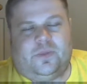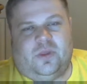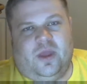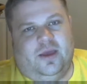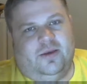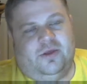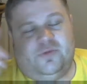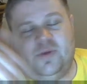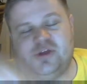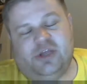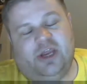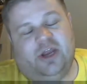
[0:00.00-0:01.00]

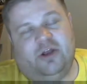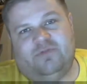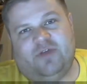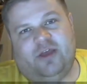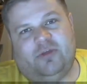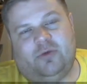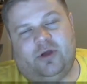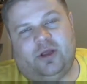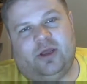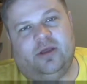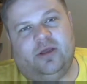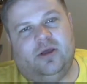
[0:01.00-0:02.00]
Especially, Facebook
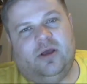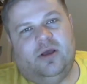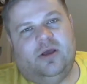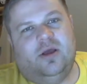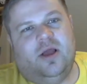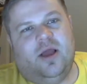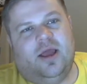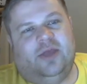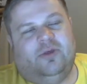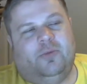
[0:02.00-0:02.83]
is